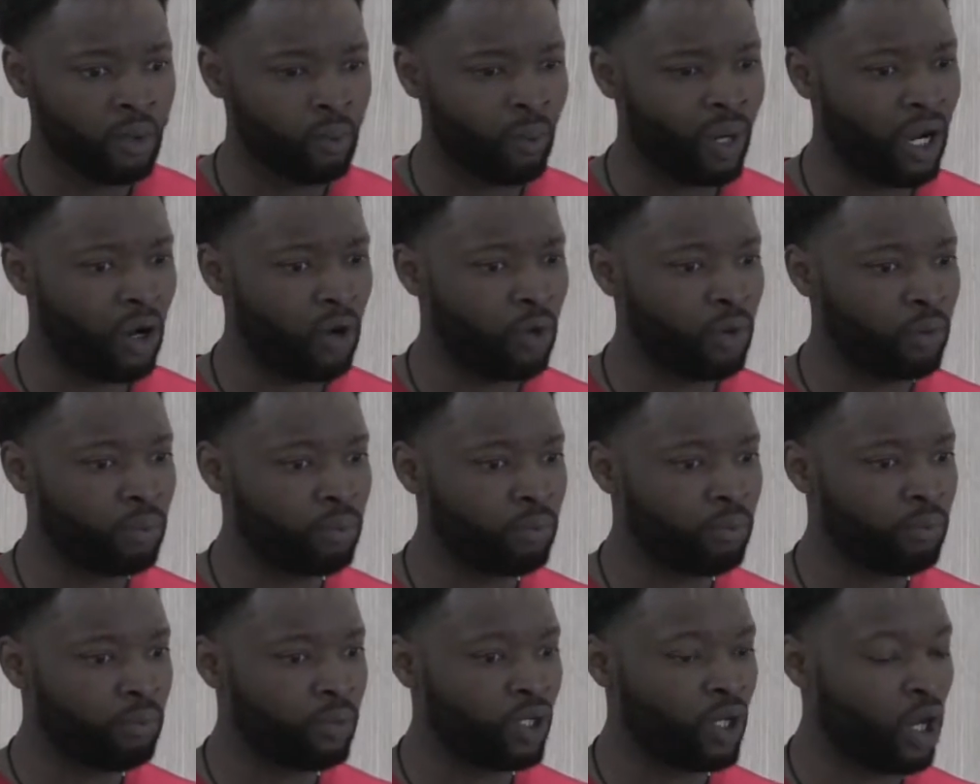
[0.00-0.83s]

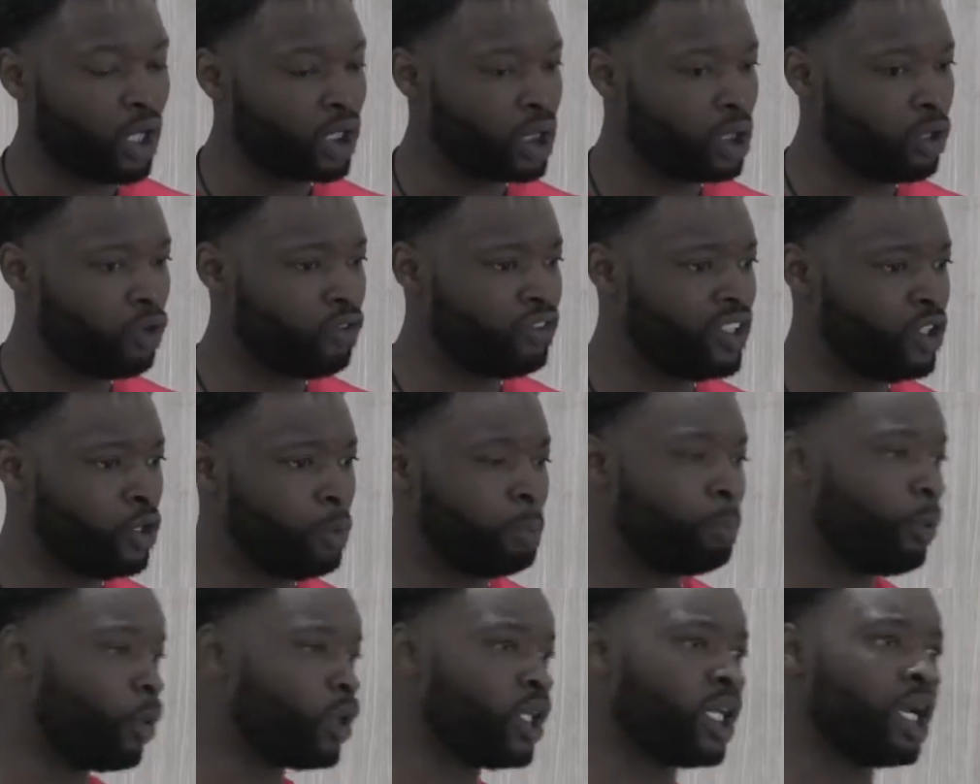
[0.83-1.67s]
well, God loves
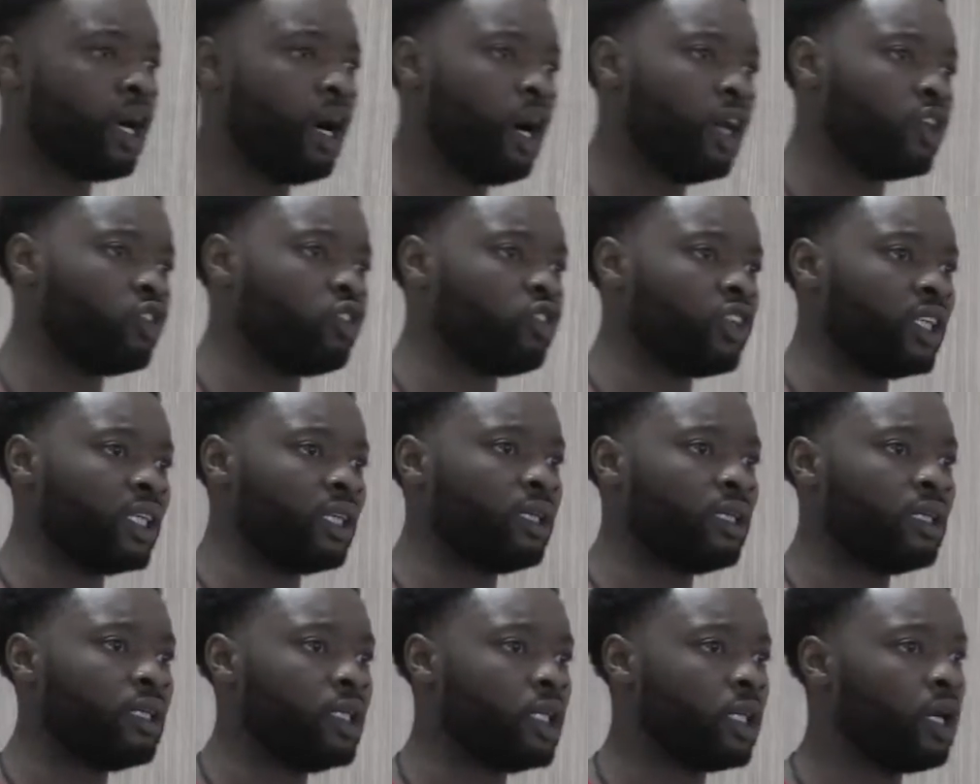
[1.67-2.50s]
you, but you can't
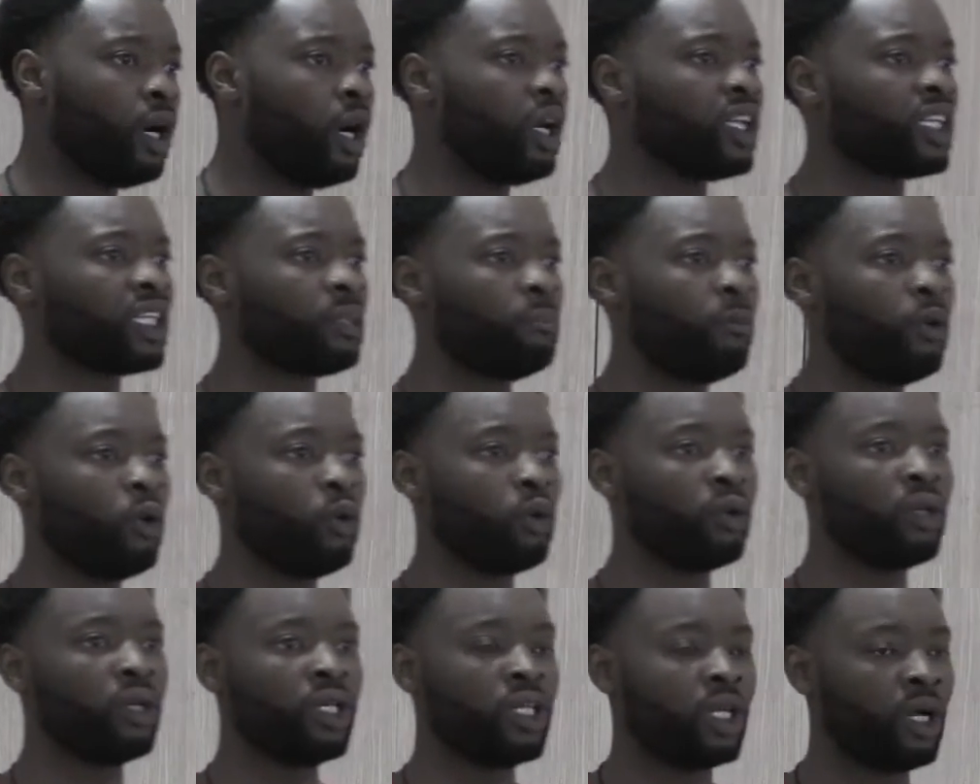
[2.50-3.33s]
drink, you can't
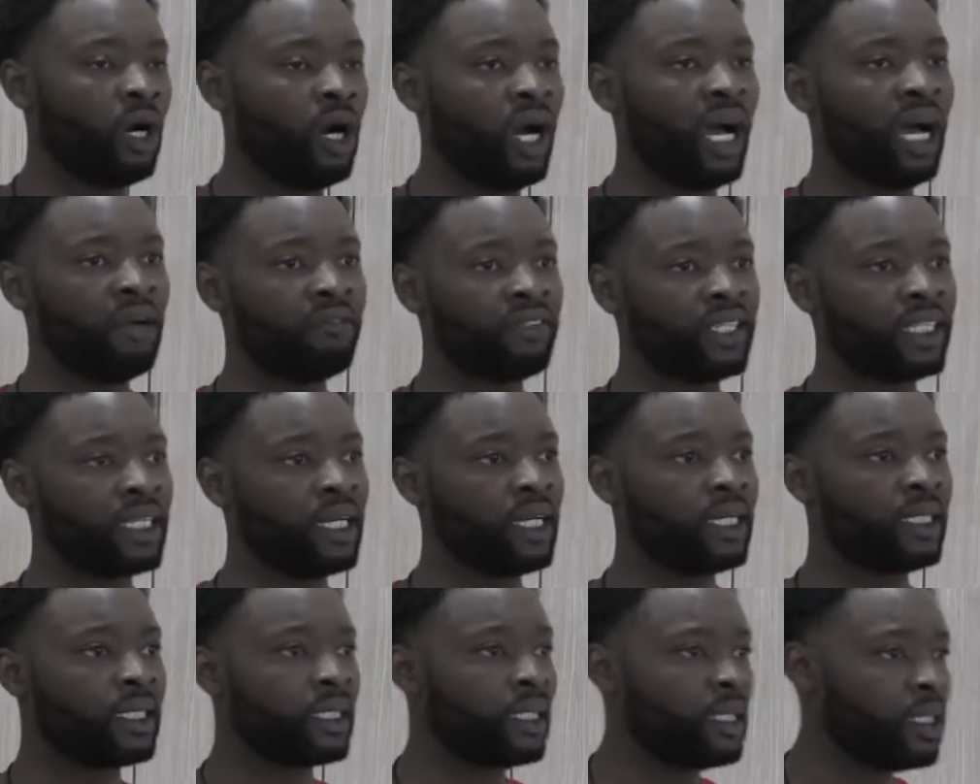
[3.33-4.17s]
smoke, you can't have
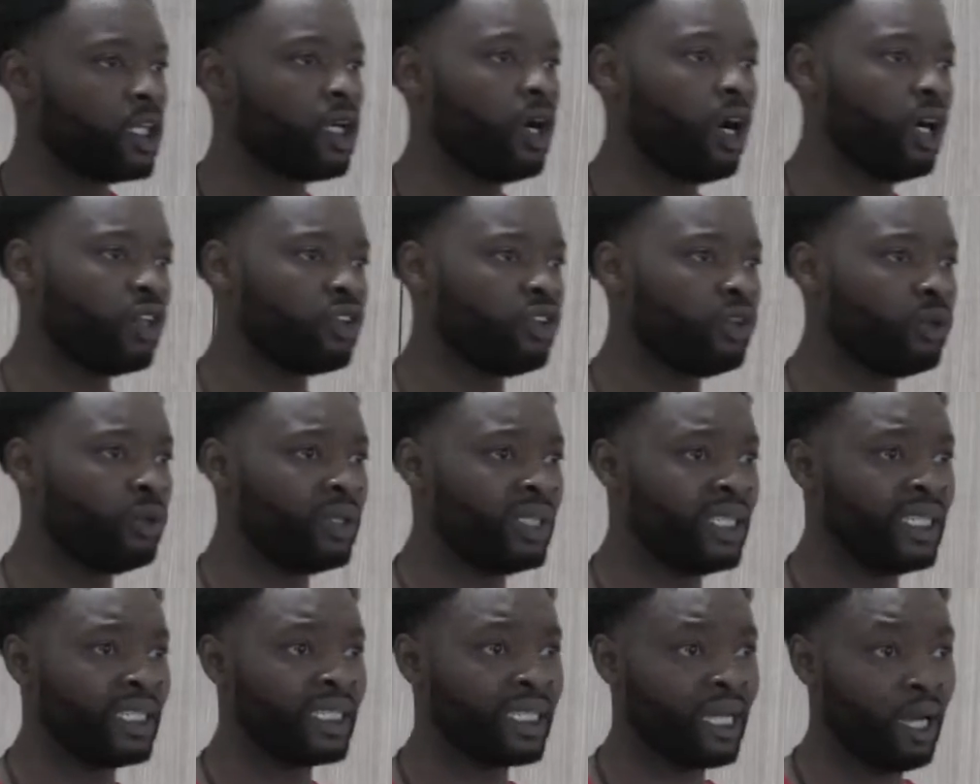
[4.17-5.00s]
sex, you can't
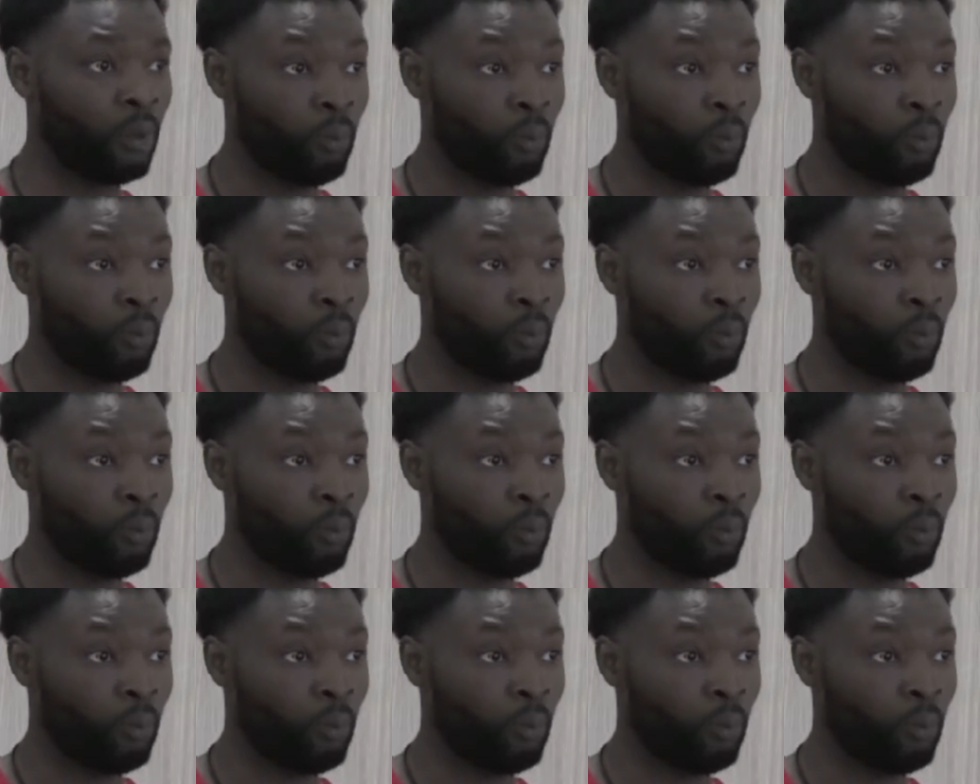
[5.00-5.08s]
do this.